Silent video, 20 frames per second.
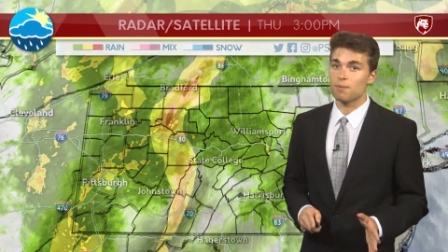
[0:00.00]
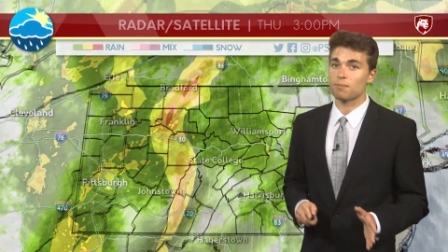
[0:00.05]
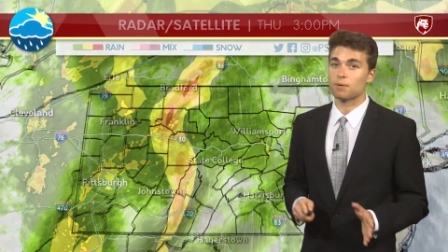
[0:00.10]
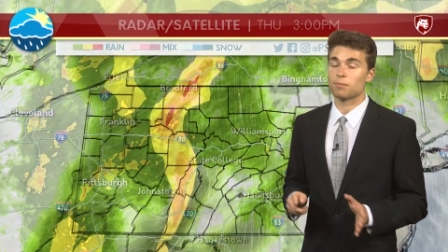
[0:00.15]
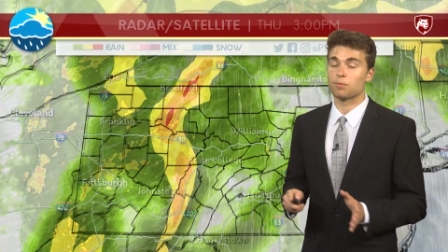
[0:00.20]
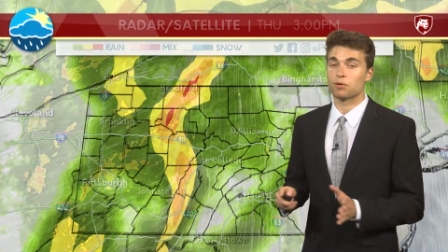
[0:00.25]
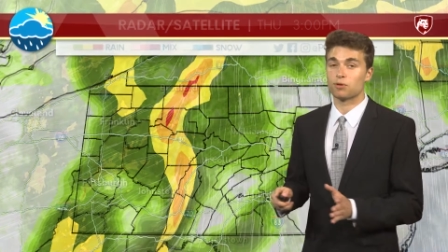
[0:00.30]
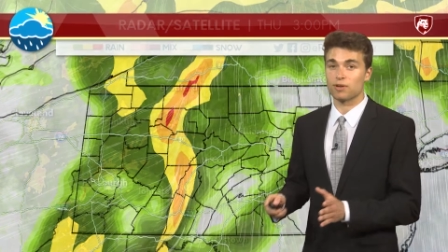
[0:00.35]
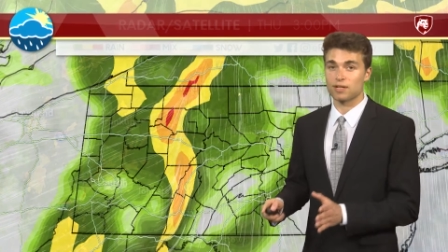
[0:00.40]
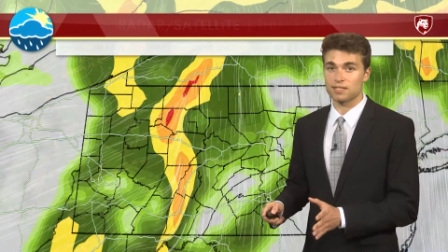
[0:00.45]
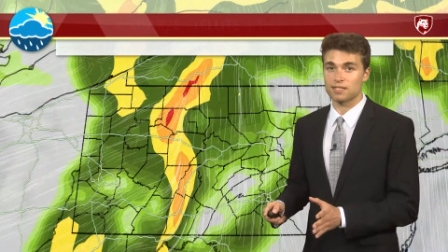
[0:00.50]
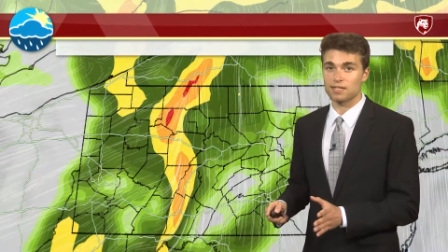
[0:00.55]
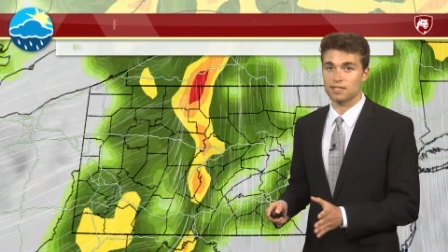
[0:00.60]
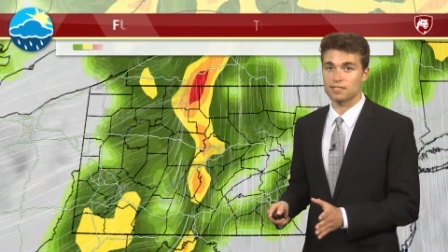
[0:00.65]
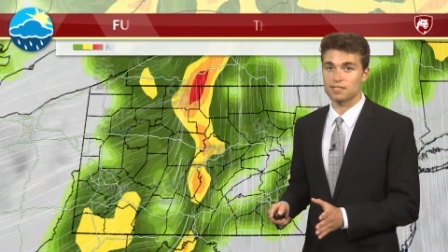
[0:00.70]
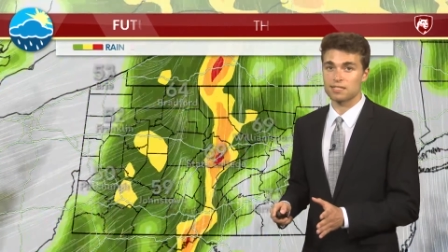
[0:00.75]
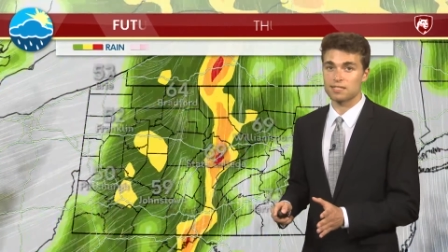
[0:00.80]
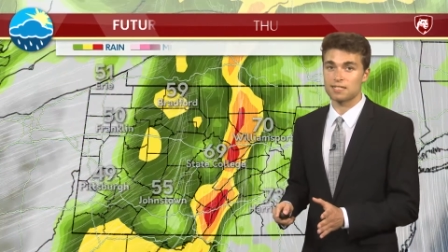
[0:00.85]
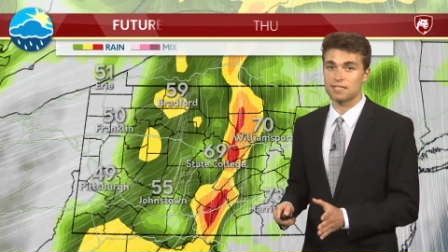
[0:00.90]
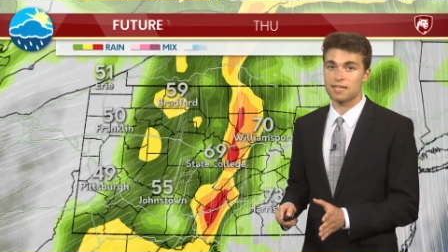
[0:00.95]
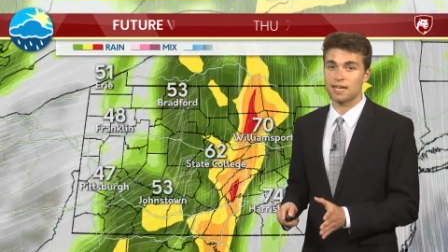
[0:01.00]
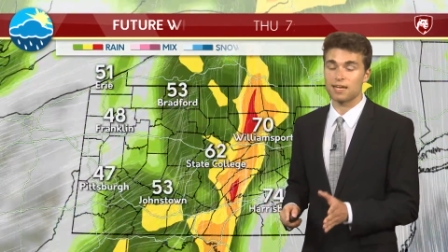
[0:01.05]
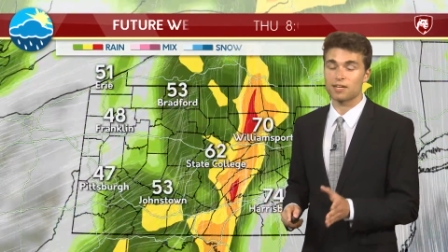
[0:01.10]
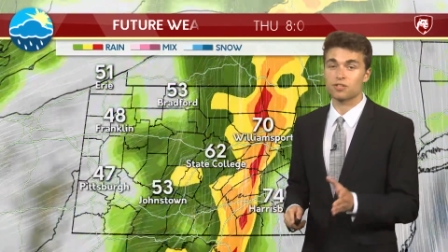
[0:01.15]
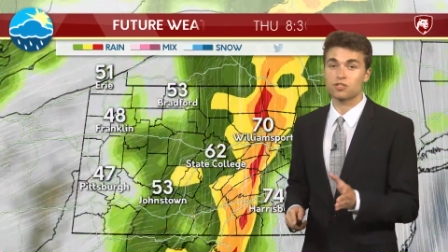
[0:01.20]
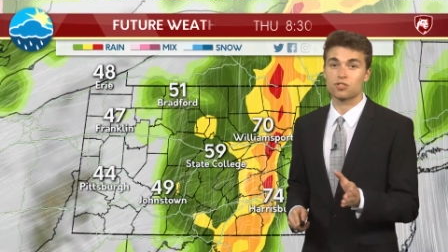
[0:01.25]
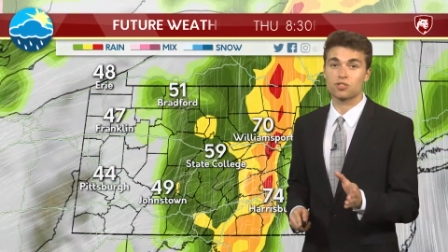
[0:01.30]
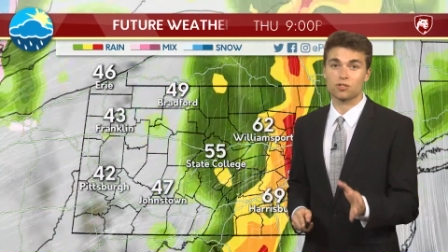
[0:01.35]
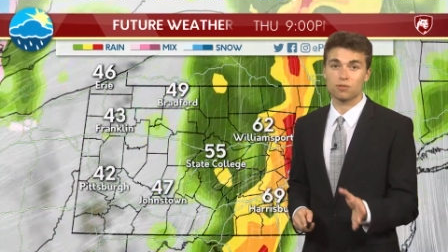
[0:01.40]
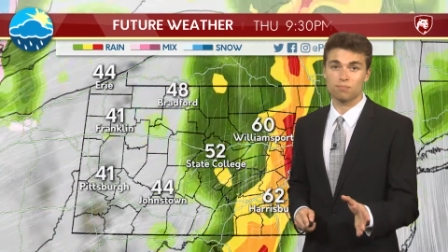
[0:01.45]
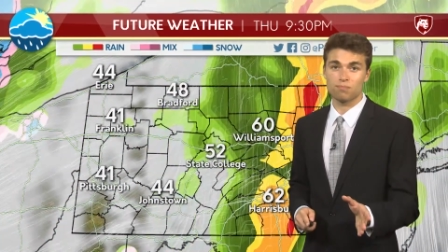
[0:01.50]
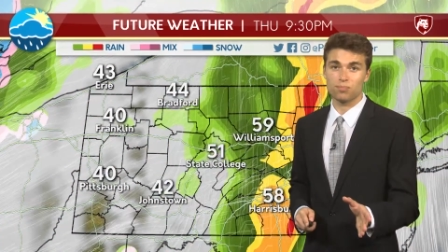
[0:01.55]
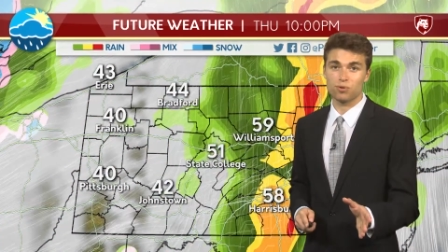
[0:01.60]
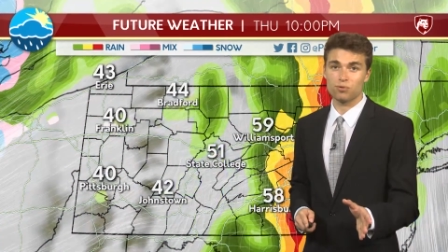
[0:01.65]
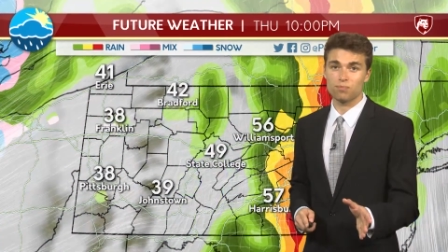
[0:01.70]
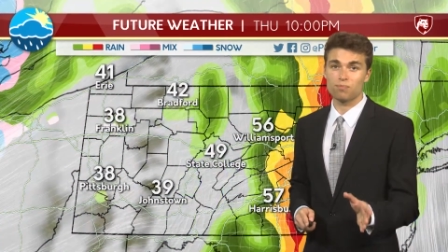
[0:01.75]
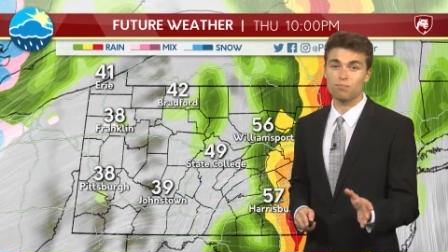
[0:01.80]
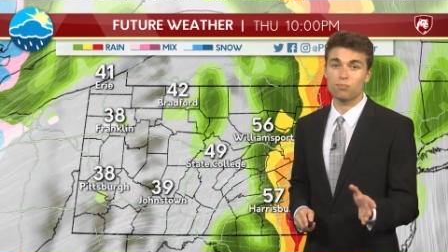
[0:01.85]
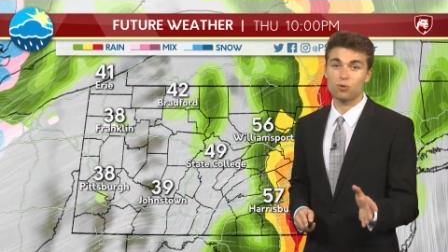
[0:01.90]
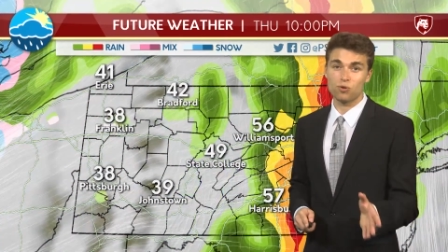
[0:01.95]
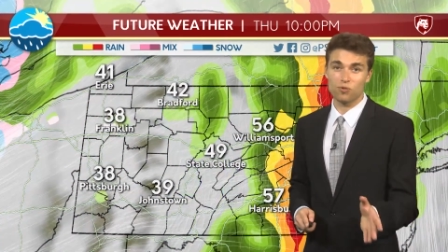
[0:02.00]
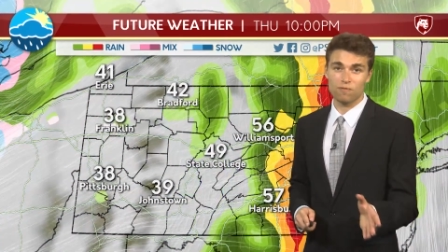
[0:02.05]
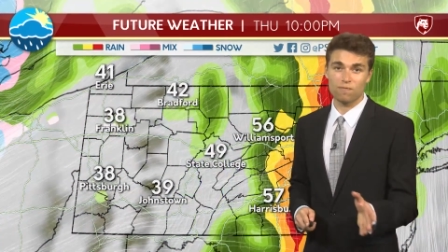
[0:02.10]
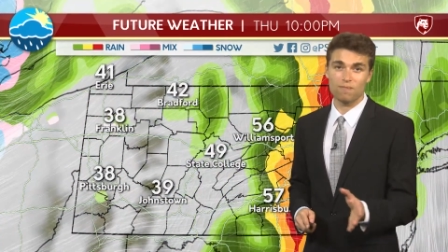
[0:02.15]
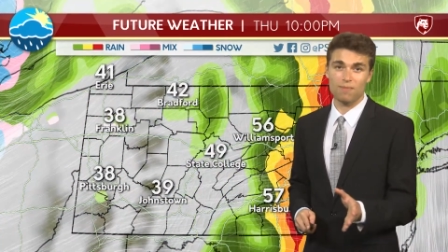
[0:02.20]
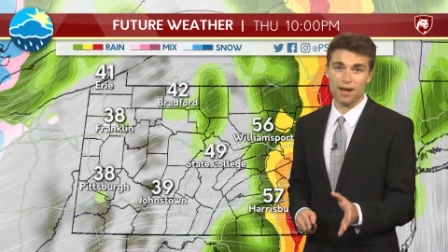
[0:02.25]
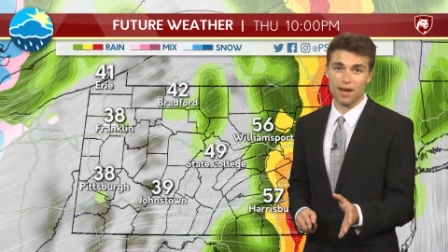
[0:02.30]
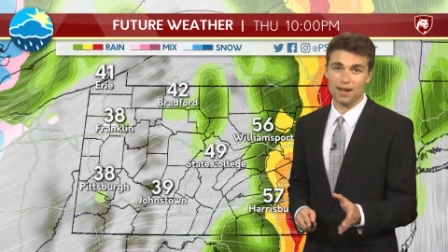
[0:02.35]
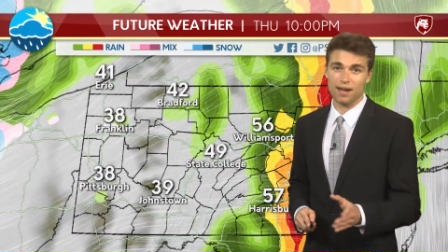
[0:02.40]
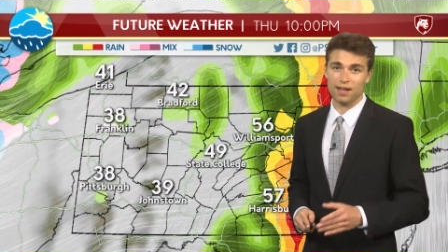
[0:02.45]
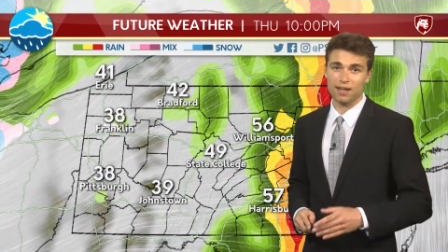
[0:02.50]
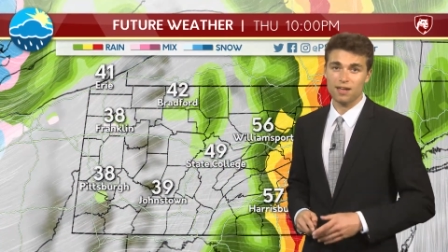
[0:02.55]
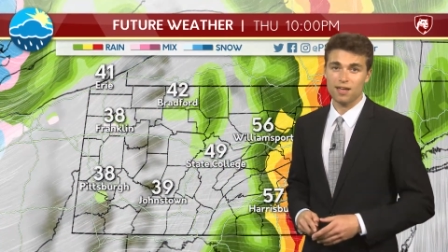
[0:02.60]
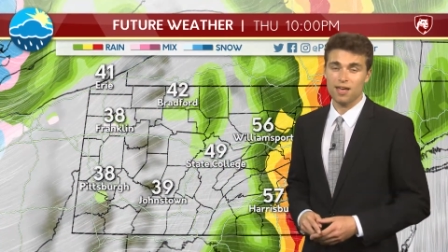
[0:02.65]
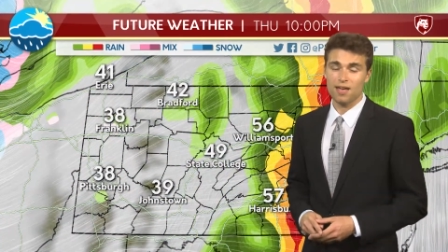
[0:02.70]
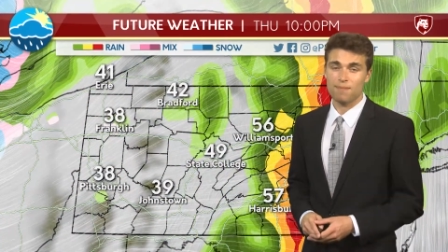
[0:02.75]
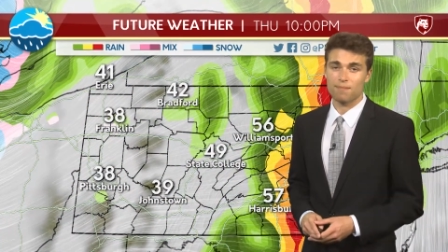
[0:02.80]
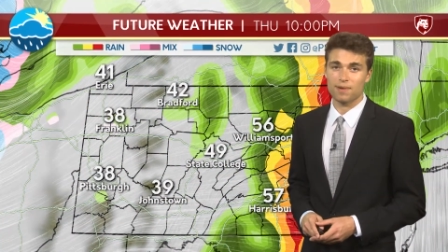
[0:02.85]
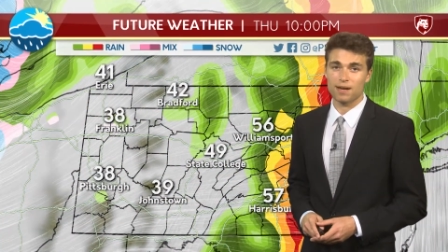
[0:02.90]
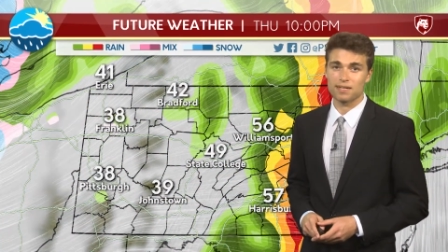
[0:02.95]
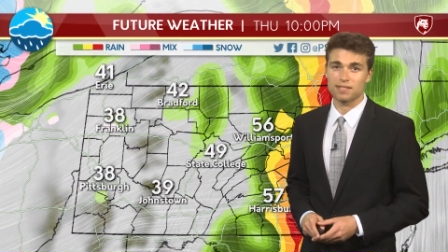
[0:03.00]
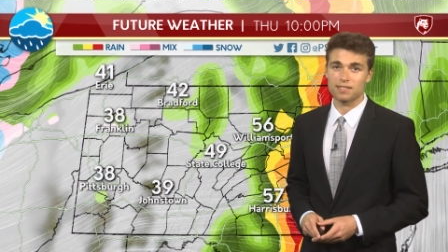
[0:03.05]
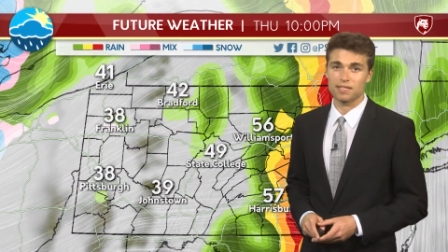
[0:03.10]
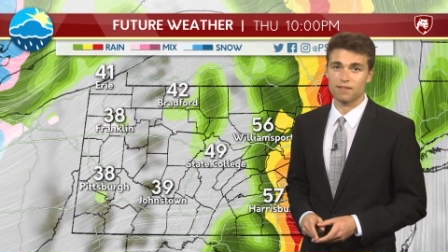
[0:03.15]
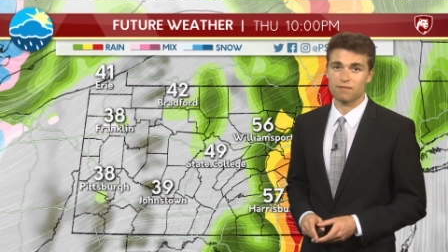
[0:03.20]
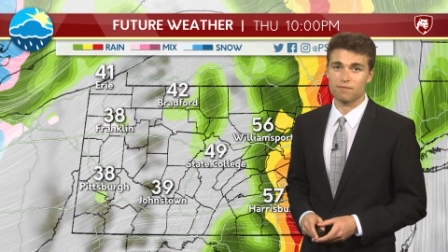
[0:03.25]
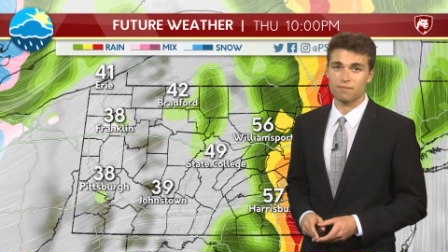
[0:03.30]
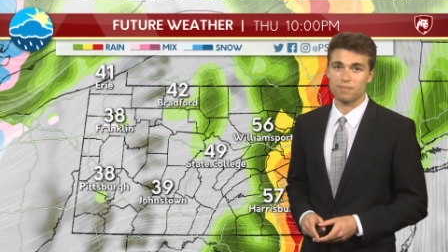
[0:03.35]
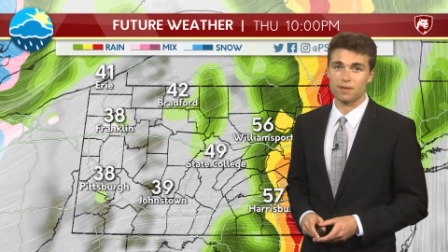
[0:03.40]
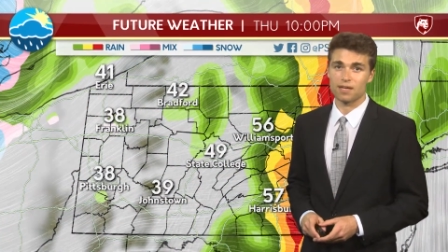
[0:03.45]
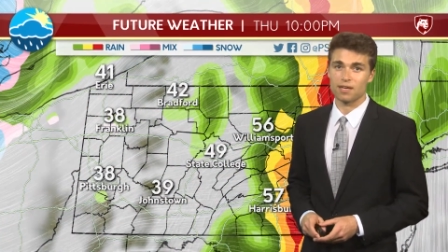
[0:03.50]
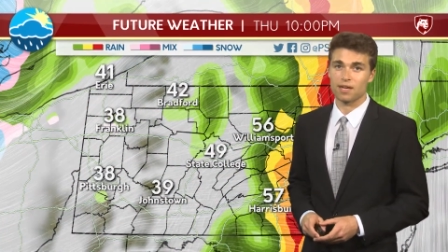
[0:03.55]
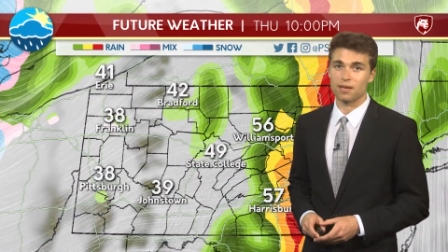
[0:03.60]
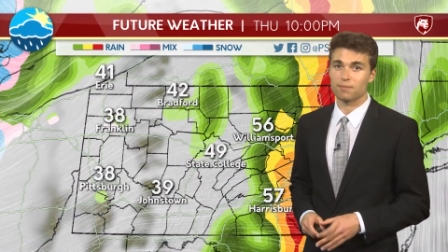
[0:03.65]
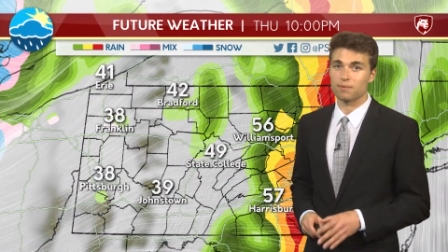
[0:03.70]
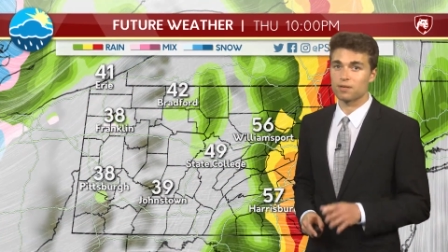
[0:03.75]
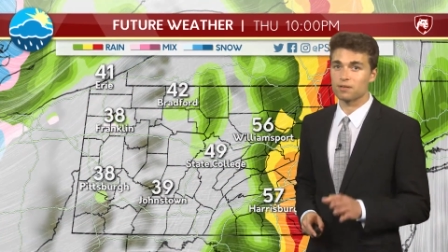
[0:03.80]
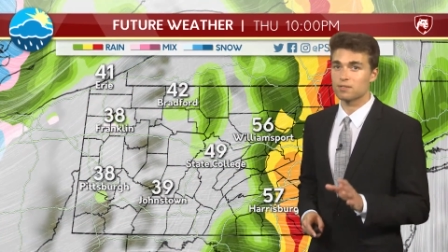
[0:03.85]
But progressing into today, it should move by by 7 p.m.